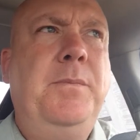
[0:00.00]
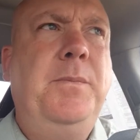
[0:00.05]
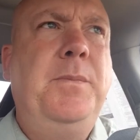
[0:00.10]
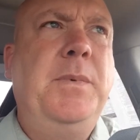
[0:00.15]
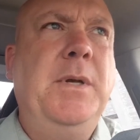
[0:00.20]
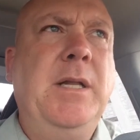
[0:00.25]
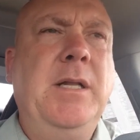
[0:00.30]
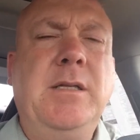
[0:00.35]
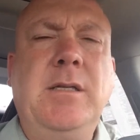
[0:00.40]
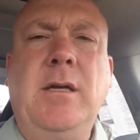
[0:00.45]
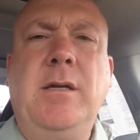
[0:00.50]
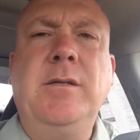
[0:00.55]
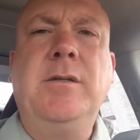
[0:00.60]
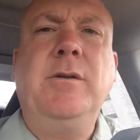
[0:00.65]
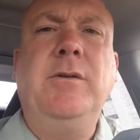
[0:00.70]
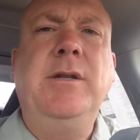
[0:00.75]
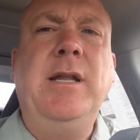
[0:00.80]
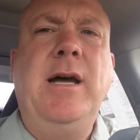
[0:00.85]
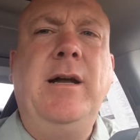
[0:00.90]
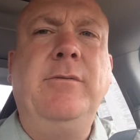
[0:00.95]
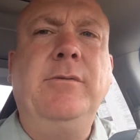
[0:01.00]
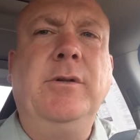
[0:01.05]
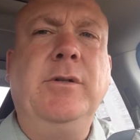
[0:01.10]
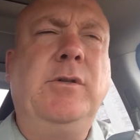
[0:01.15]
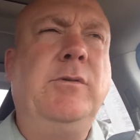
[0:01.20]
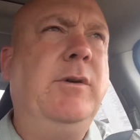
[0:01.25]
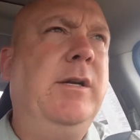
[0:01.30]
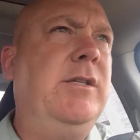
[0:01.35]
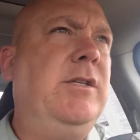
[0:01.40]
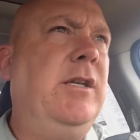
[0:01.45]
But it's also not real
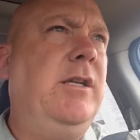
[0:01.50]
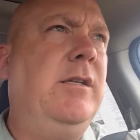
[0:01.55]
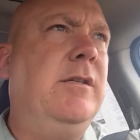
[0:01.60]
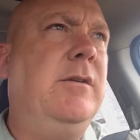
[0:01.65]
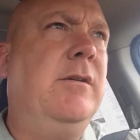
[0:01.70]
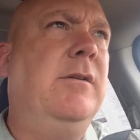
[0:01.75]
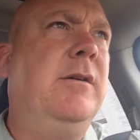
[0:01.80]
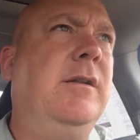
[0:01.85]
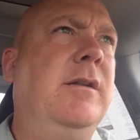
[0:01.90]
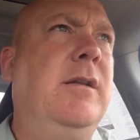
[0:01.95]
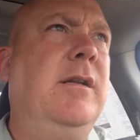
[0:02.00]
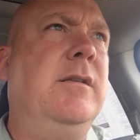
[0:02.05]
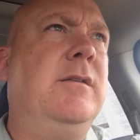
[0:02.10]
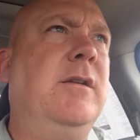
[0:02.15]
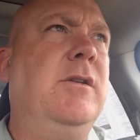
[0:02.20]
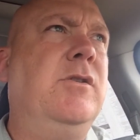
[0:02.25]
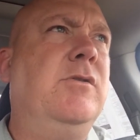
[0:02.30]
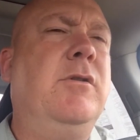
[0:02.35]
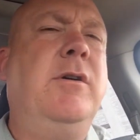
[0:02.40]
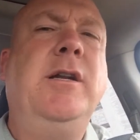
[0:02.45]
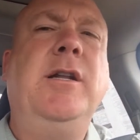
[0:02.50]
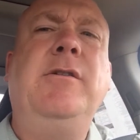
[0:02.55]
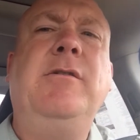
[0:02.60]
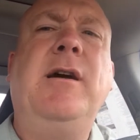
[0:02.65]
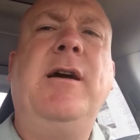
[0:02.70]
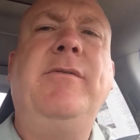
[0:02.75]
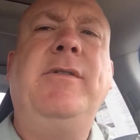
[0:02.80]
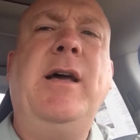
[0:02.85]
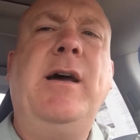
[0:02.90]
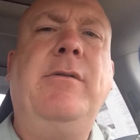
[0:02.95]
twitchy, so it's a joy to
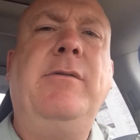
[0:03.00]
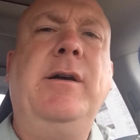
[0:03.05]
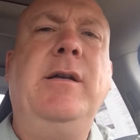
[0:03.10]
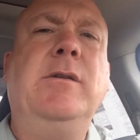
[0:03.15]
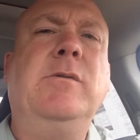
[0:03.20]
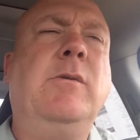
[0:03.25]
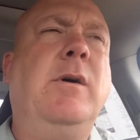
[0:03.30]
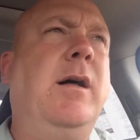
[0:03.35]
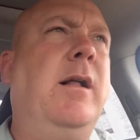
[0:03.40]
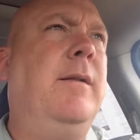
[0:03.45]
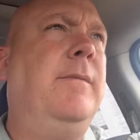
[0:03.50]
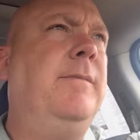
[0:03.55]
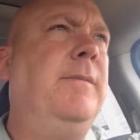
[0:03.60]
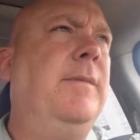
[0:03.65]
drive that way as well.